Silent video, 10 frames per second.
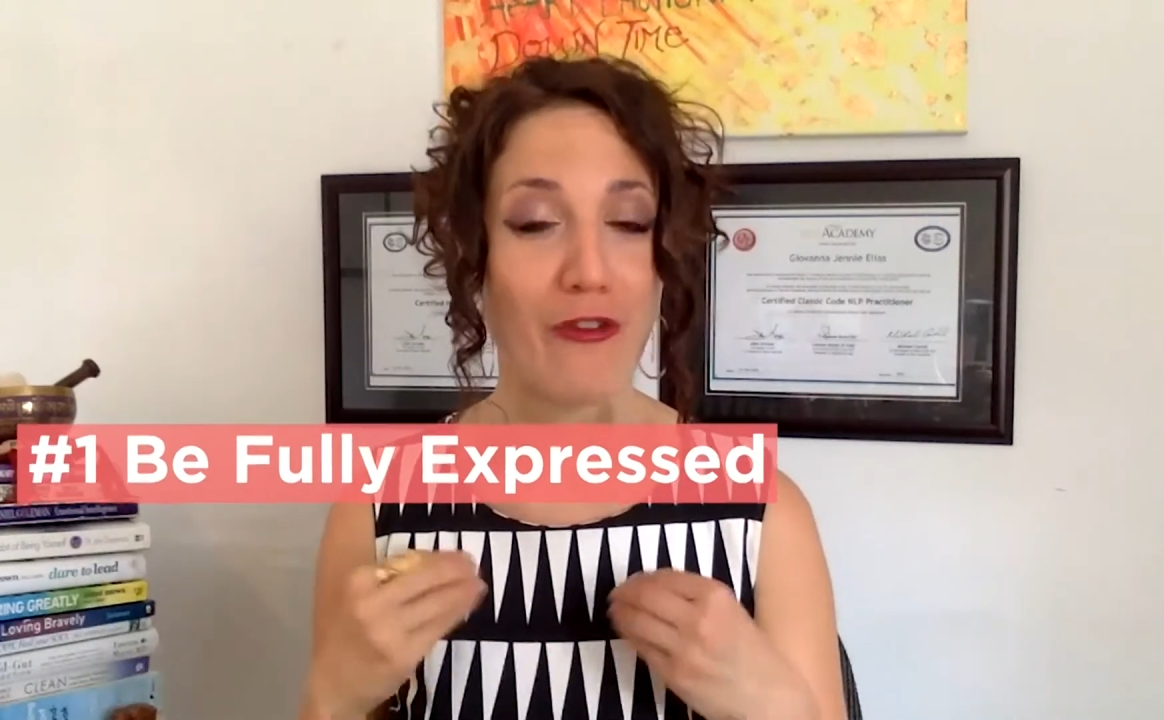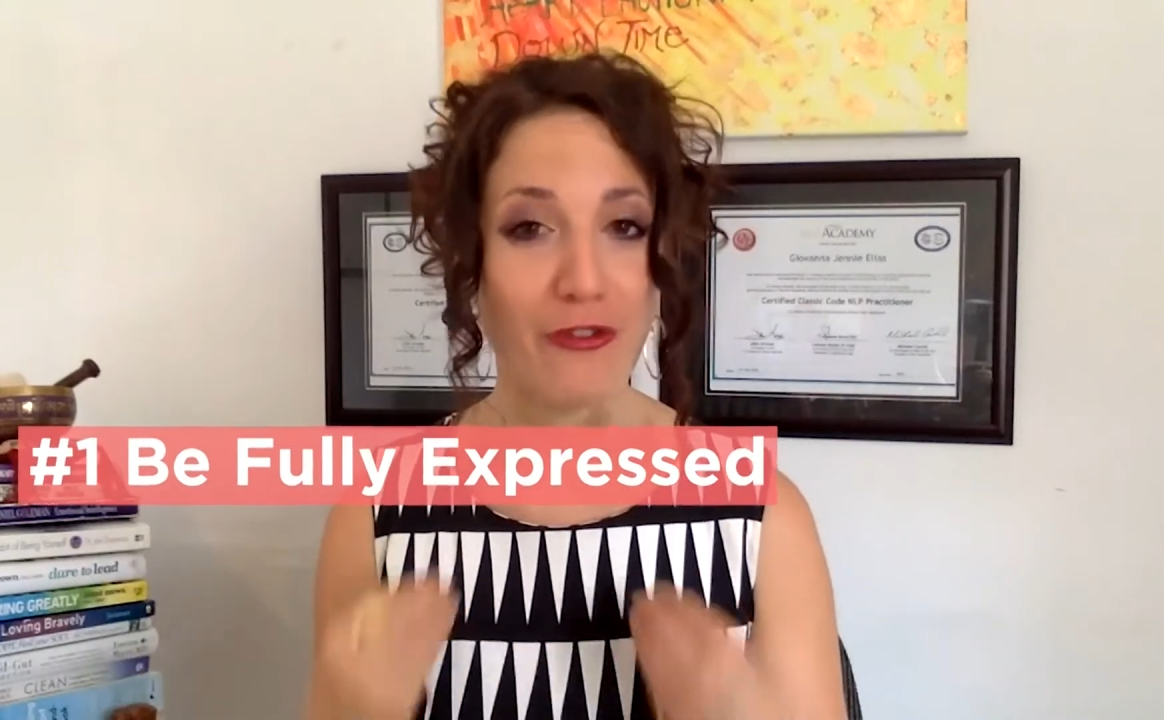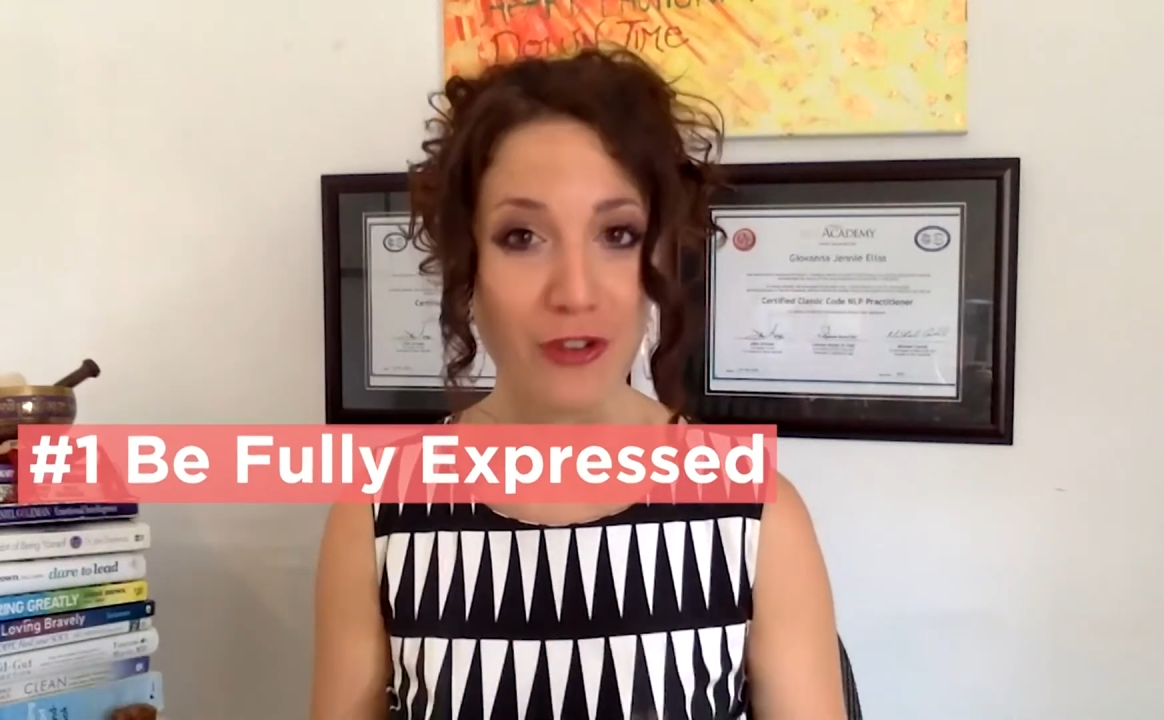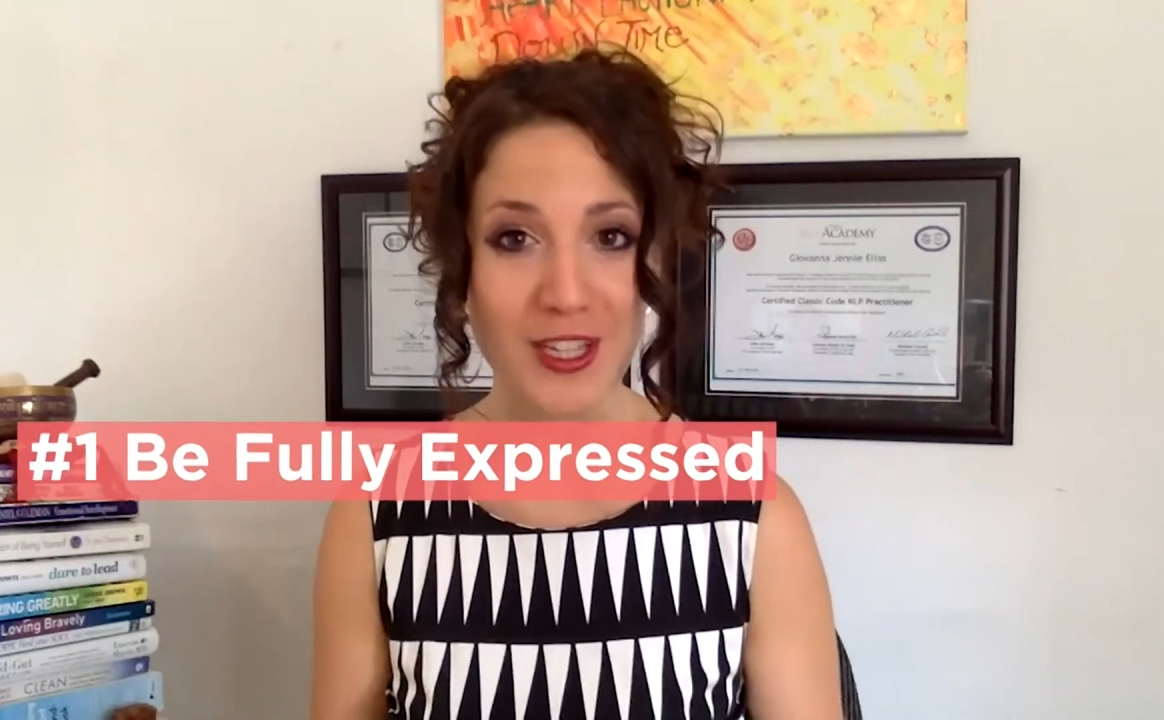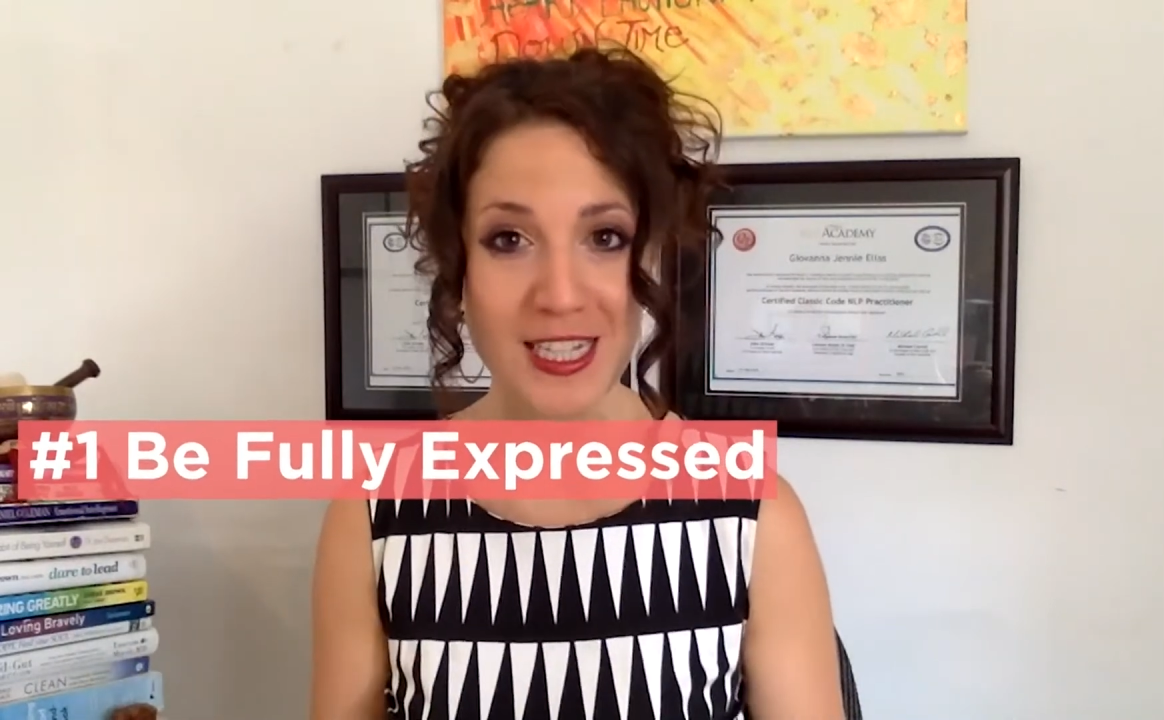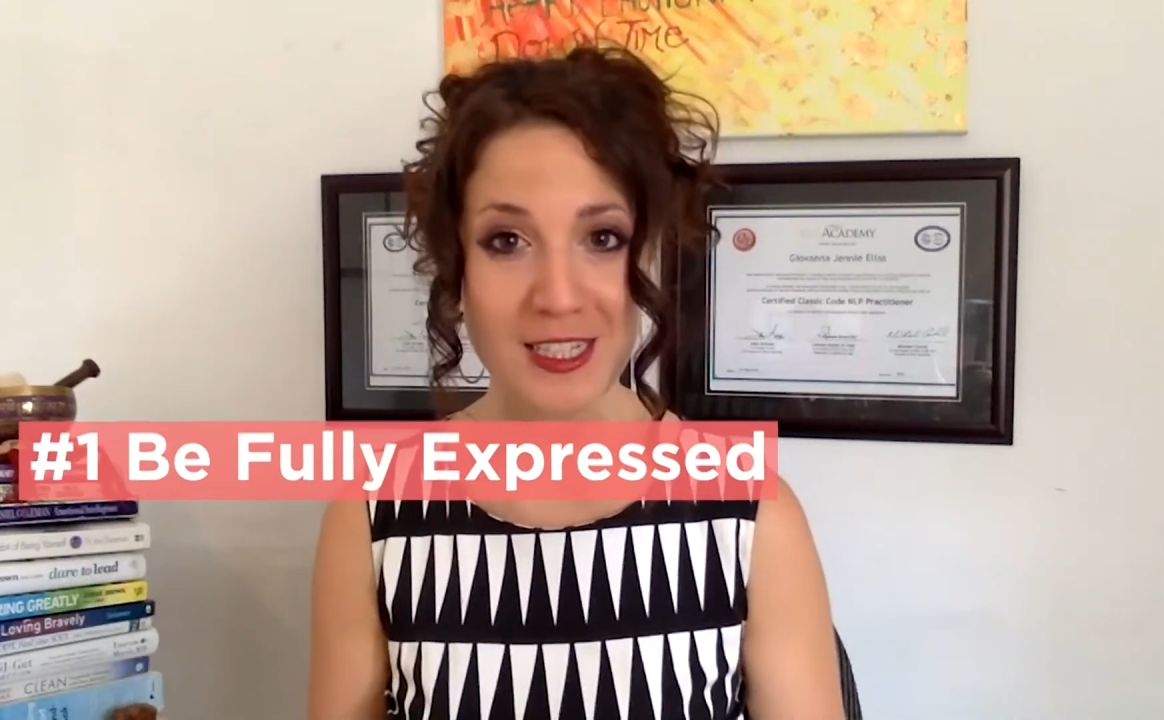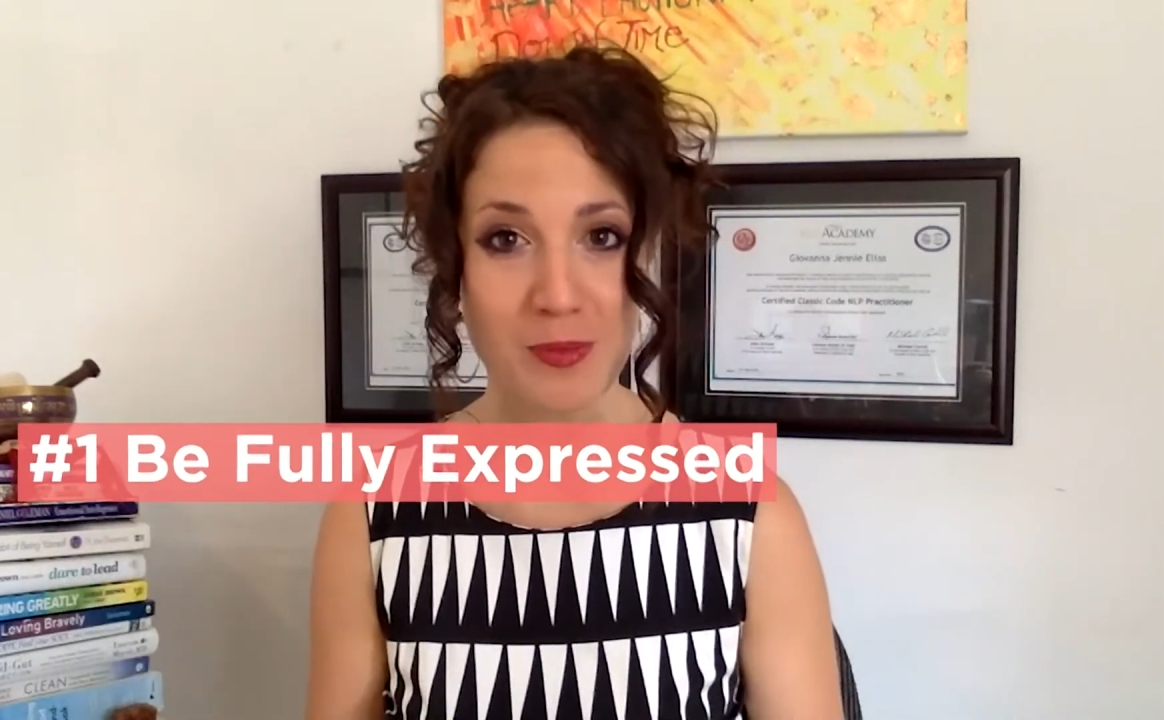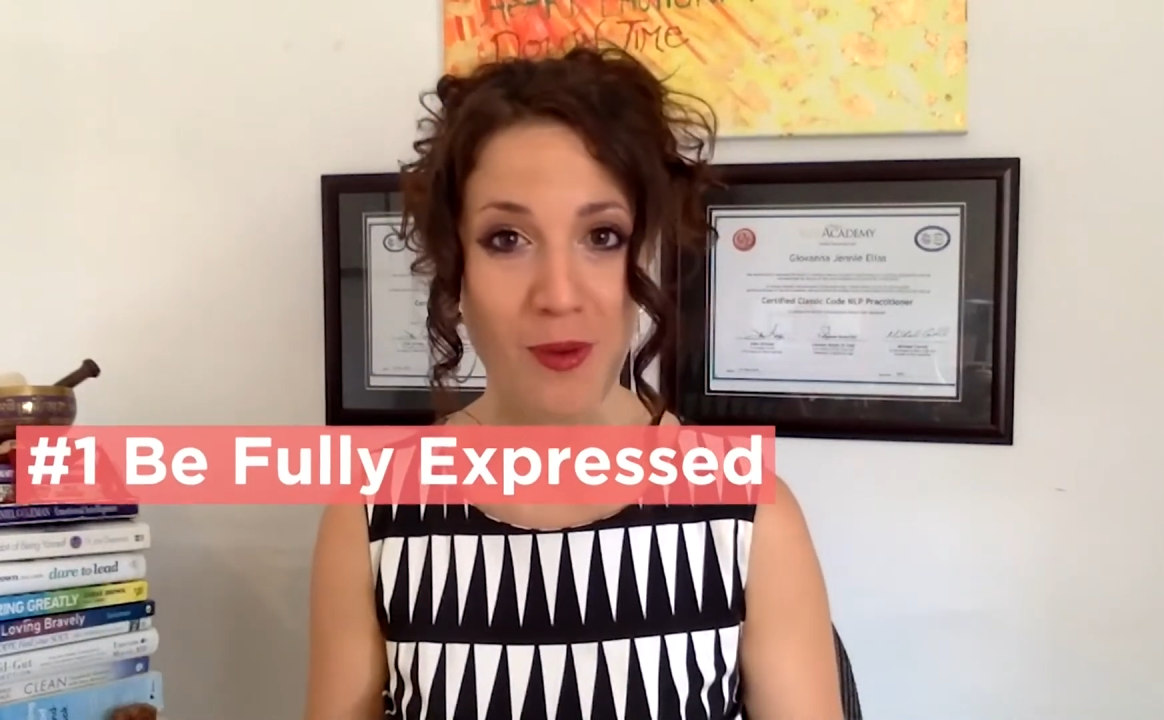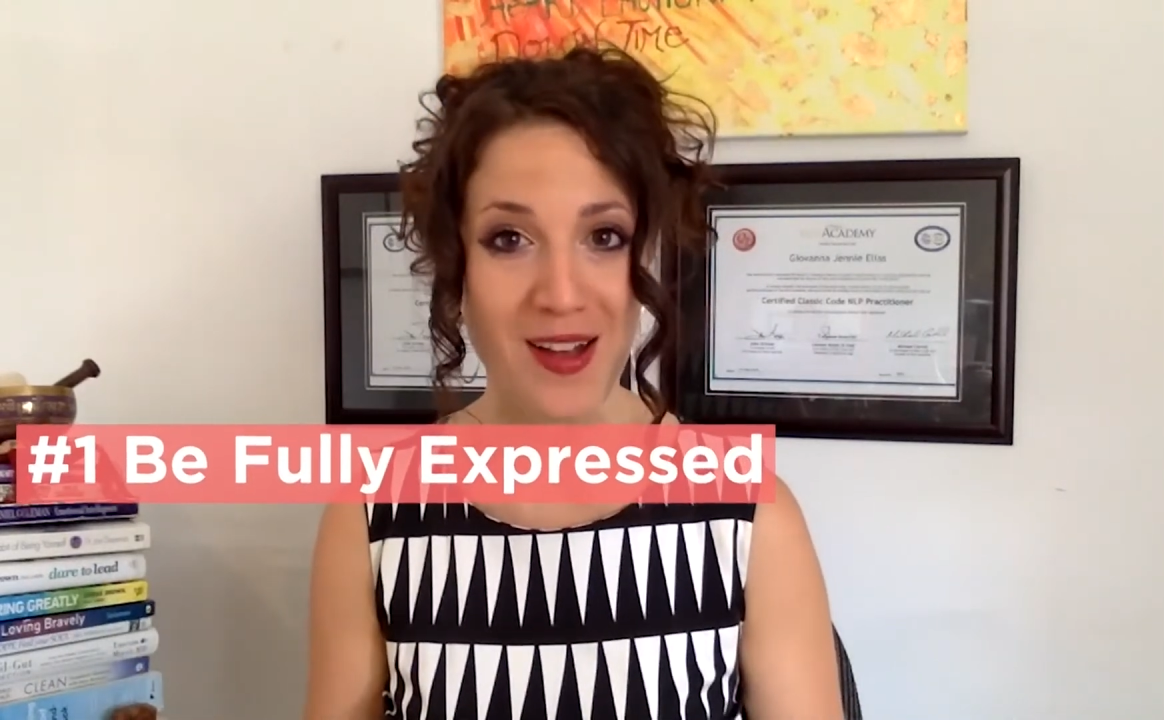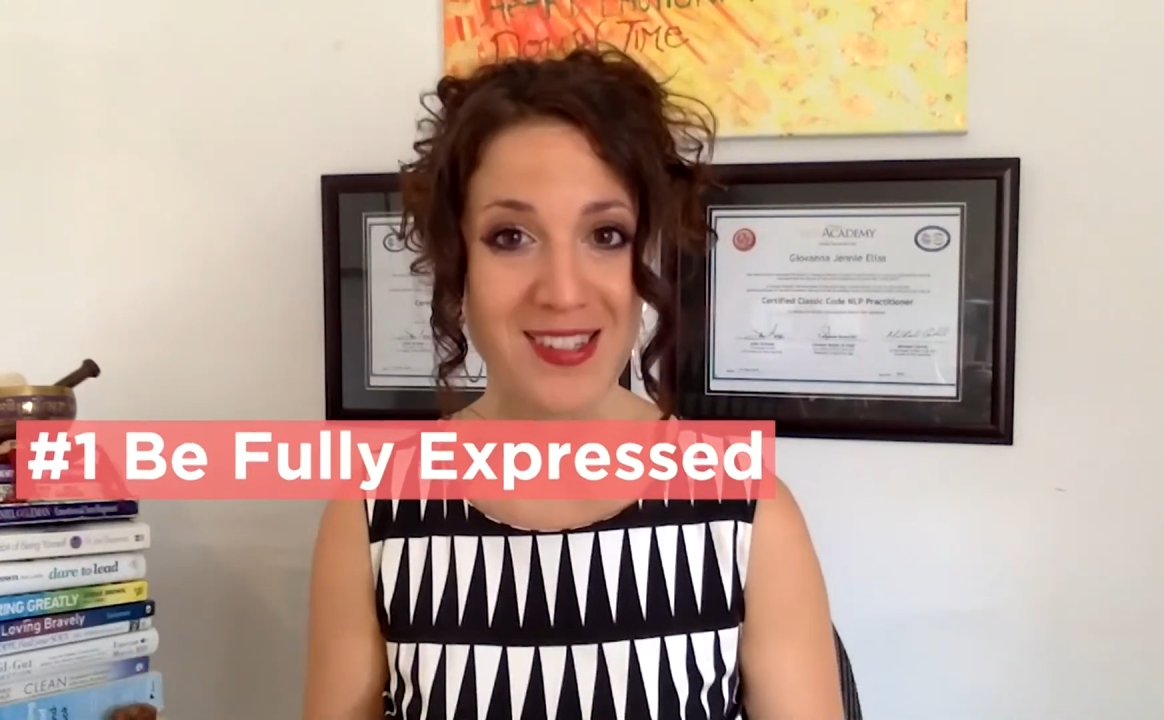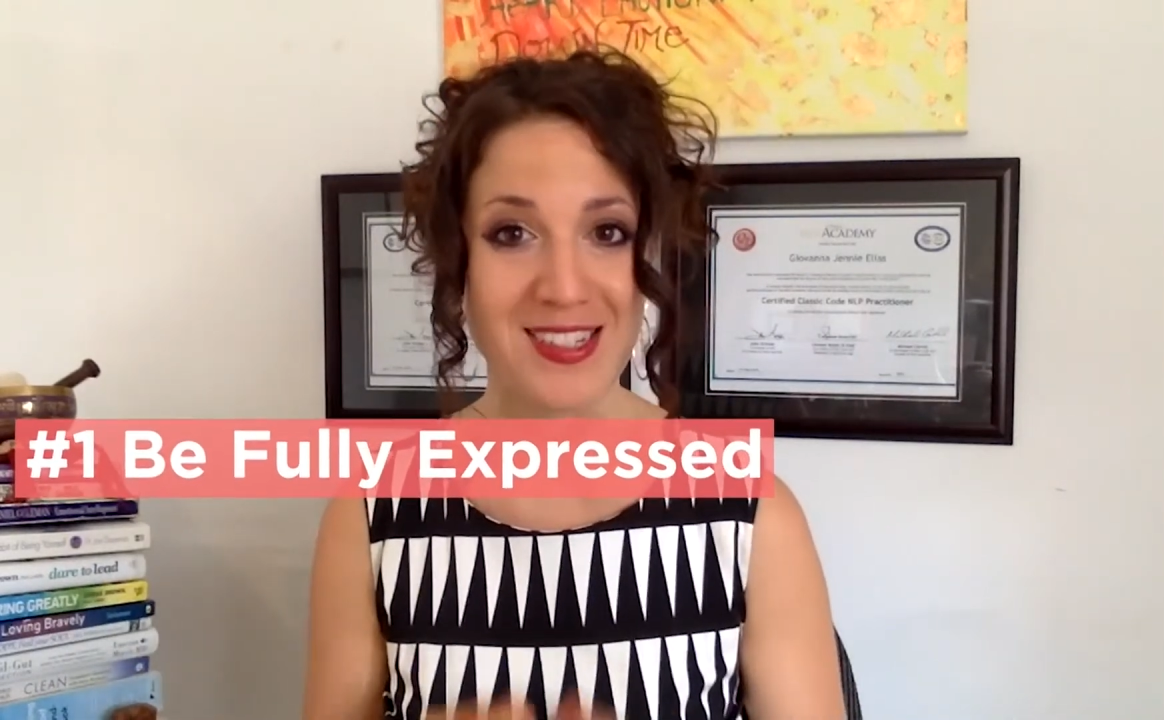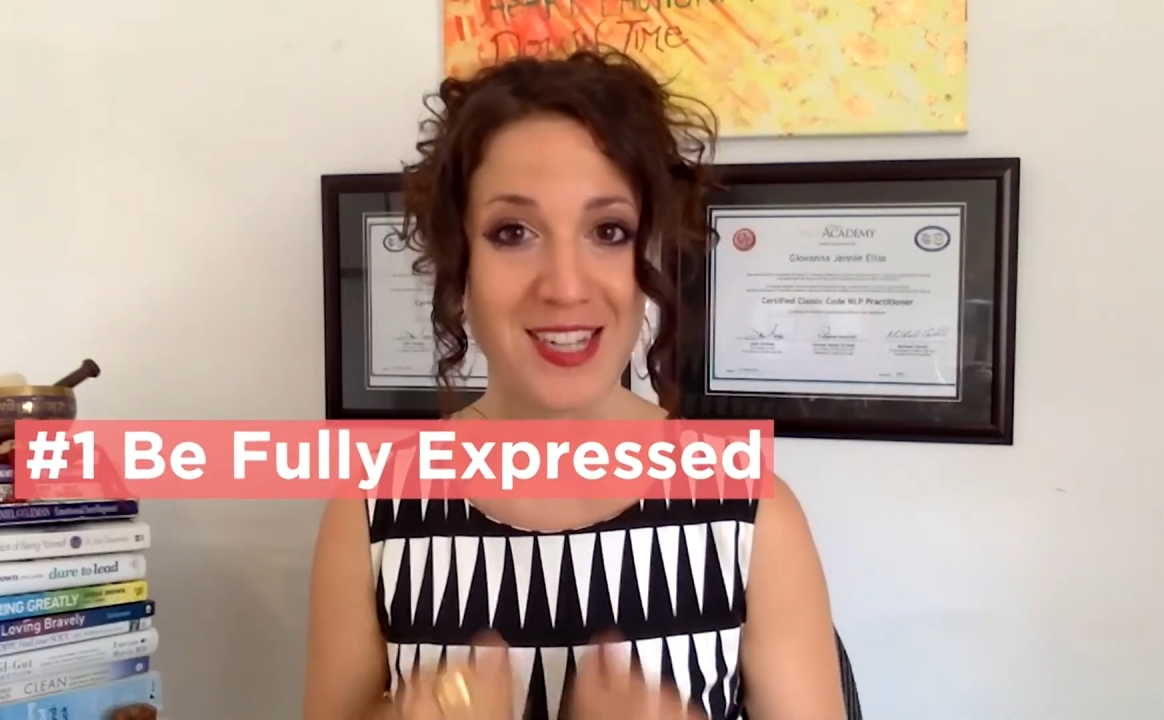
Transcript: fully expressed